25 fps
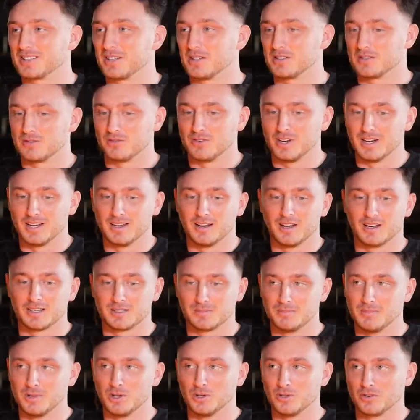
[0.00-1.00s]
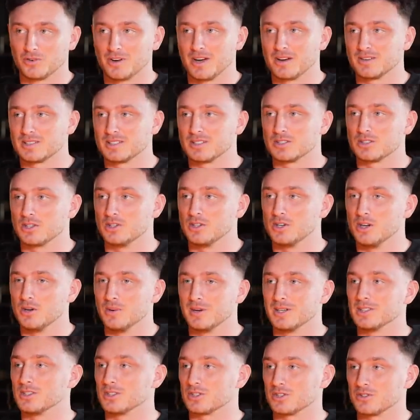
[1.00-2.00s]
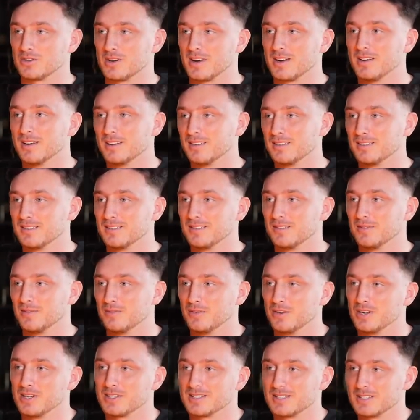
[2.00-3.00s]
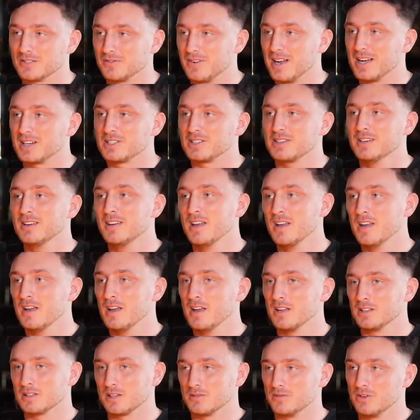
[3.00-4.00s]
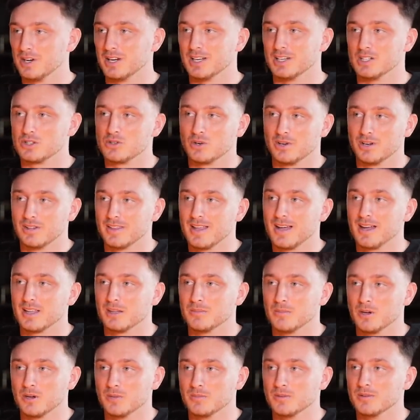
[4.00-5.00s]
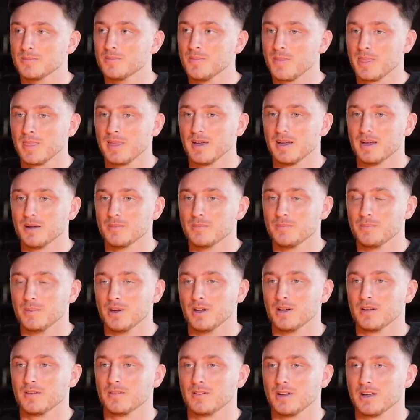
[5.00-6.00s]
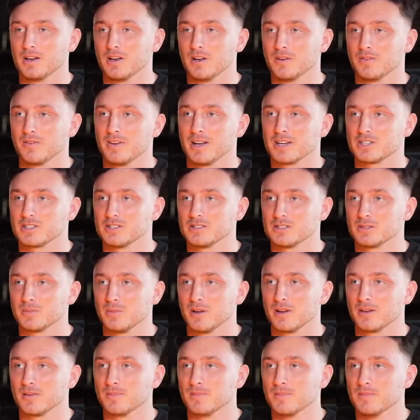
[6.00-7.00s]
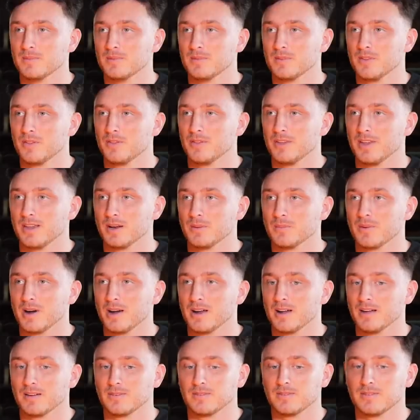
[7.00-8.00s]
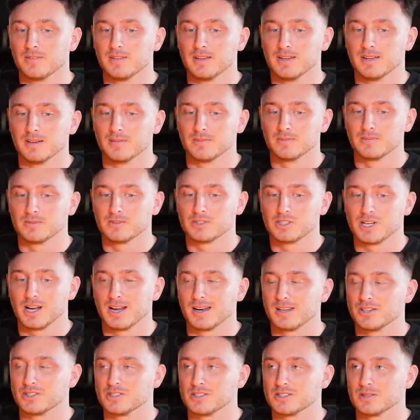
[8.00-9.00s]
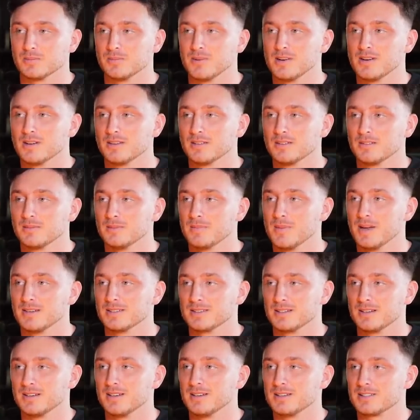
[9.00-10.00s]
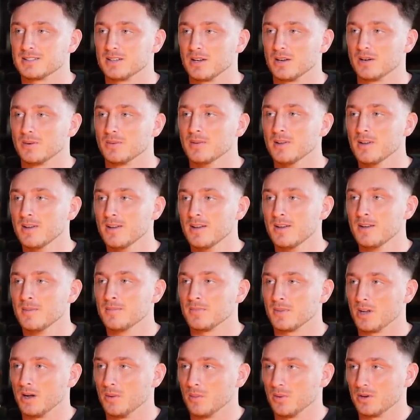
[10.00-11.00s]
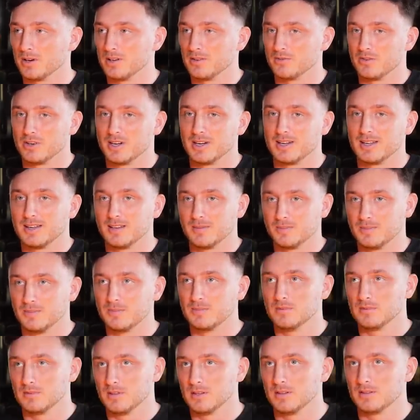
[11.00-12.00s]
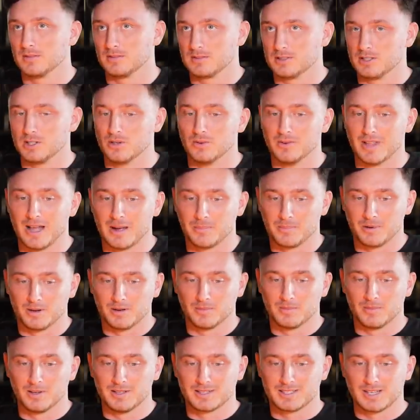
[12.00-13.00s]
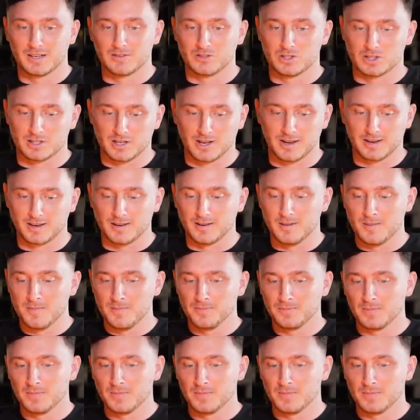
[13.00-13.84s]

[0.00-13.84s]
So it's a really nice middle ground because it's a new industry yeah. versus fashion. Yeah. So I'm really enjoying that at the moment. Um, but I know fashion's my thing where it challenges me mentally. So I want to really do that. But instead of just like